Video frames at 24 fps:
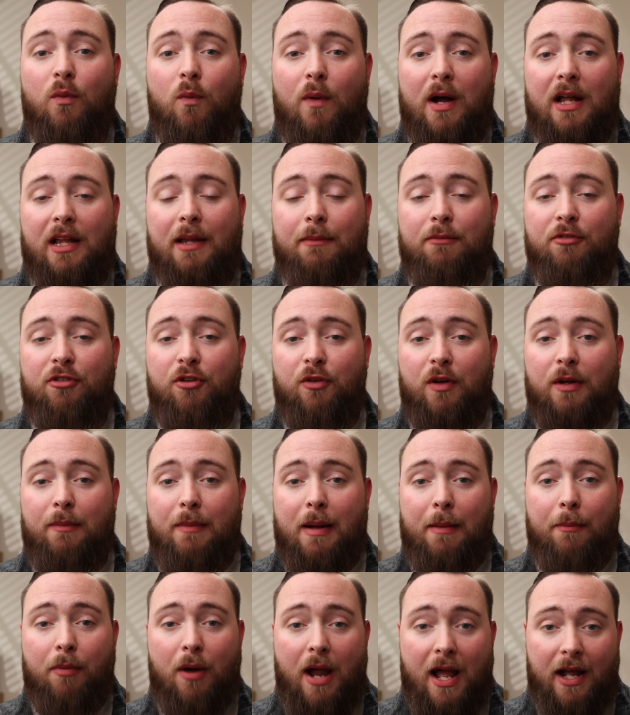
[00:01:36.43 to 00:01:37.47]
while I'm shooting
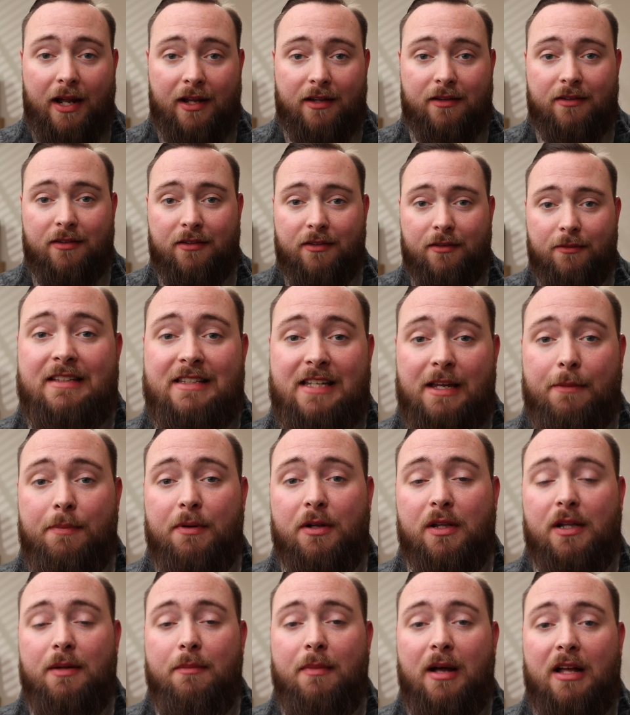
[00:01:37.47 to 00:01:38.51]
my brackets.
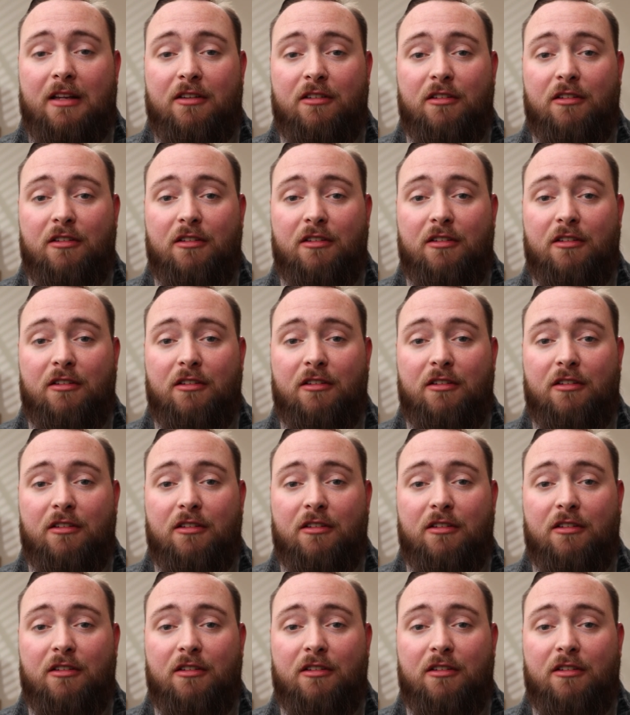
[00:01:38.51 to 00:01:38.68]
Typically my